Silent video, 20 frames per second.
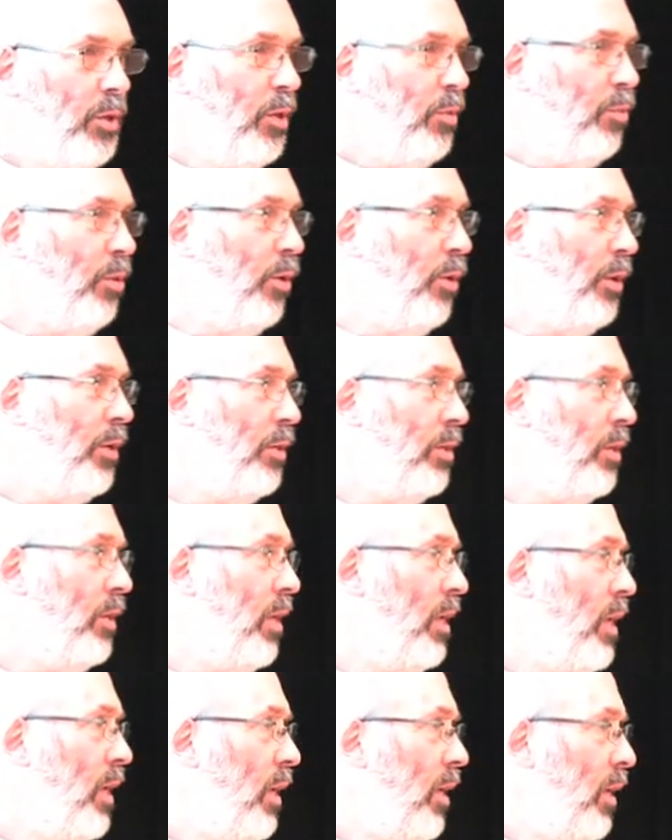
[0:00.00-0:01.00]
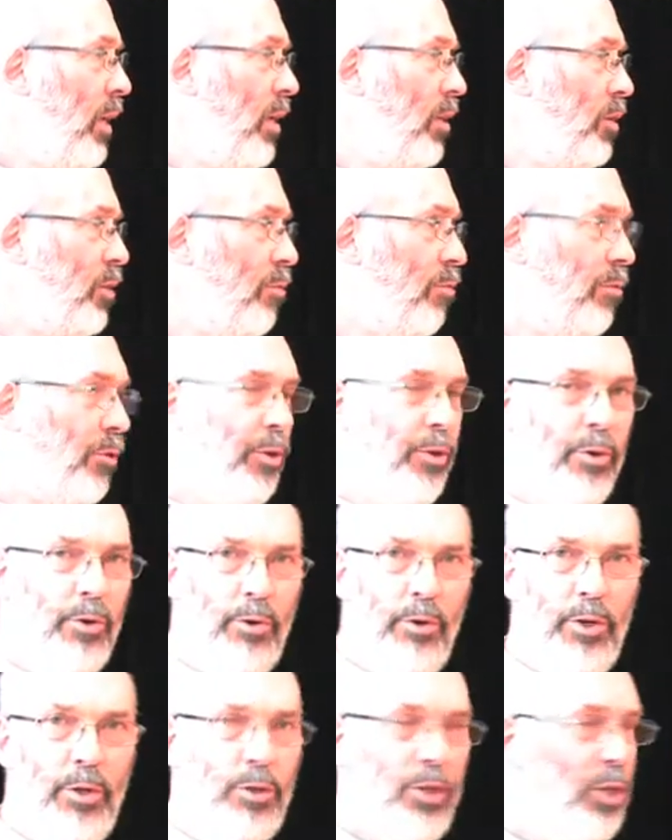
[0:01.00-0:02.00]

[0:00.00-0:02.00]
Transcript: to the point, here's a funerary